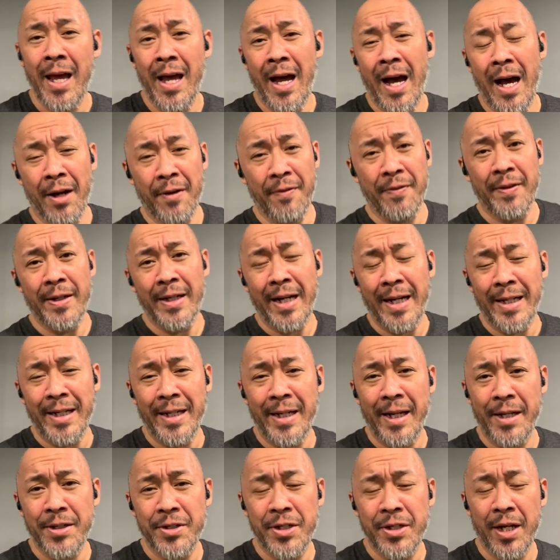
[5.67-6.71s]
out of the 90
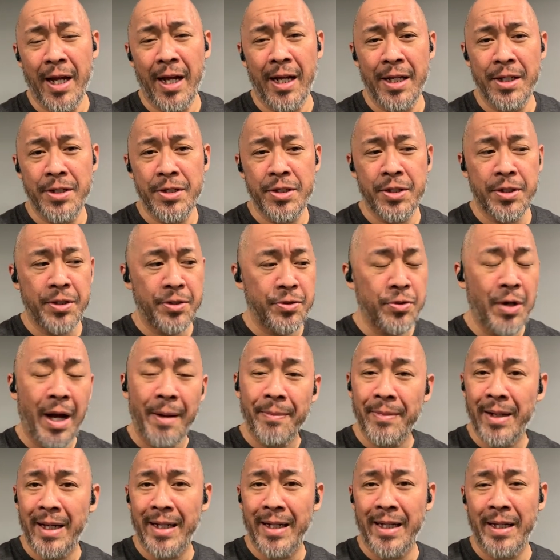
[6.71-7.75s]
day challenge to
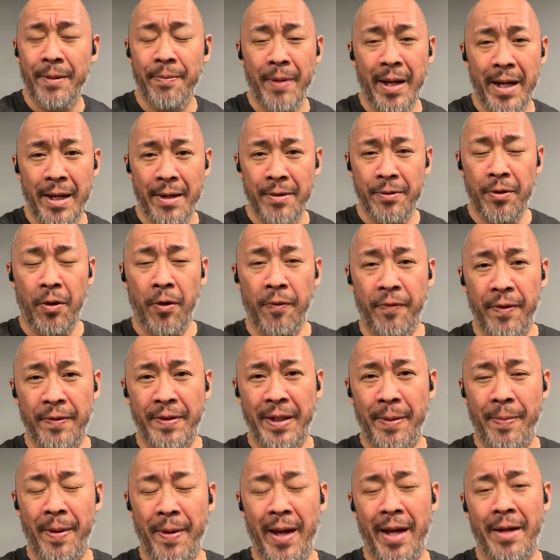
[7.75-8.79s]
drop 90 pounds or
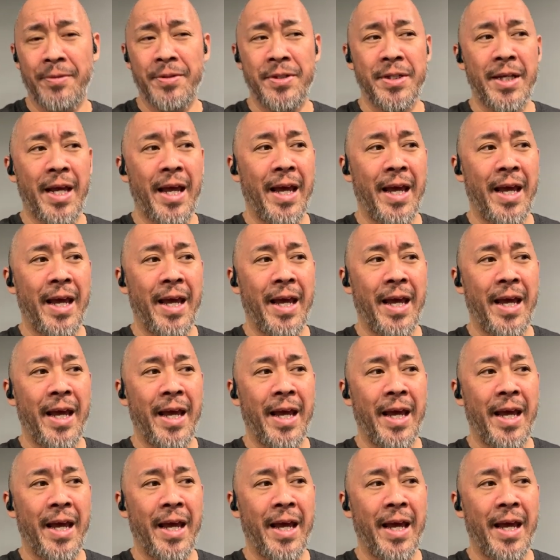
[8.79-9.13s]
50 pounds,